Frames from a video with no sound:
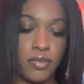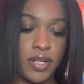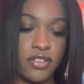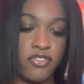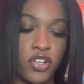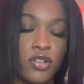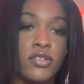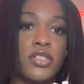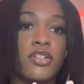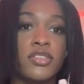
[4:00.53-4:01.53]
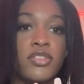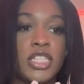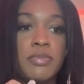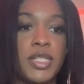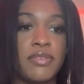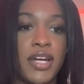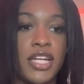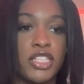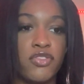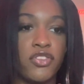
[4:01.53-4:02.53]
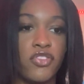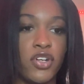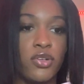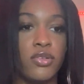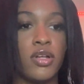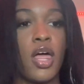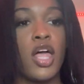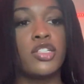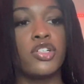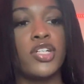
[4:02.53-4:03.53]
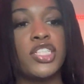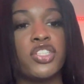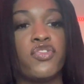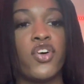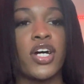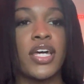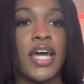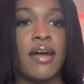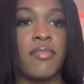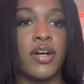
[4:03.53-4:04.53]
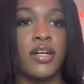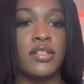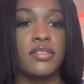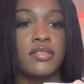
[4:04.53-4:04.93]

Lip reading: what, phones? Oh, so this piece right here is for the phone. So this is for a camera.